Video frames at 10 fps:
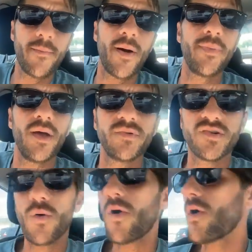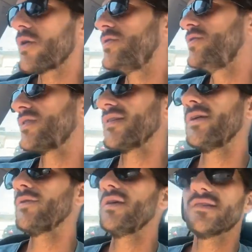puppy up so hard, you just
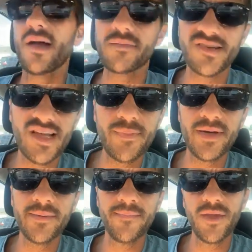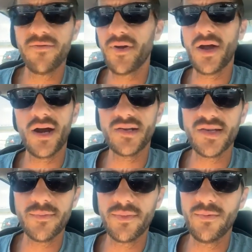literally stop sleeping. You figure out how to
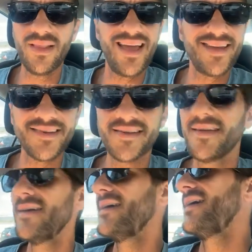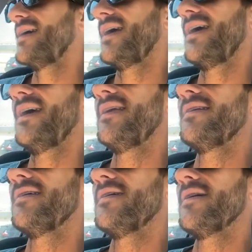sleep less.
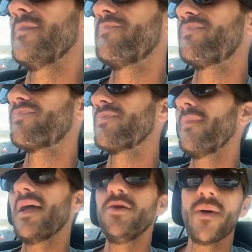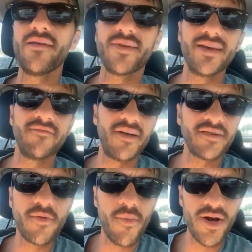And man, you might even get
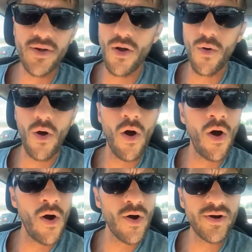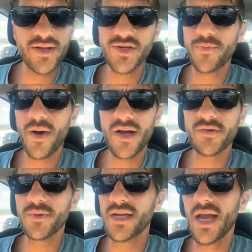investment money. You go hard as you
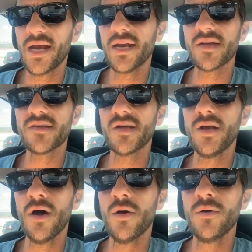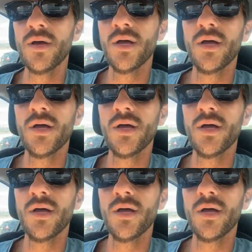possibly can. And next thing you know,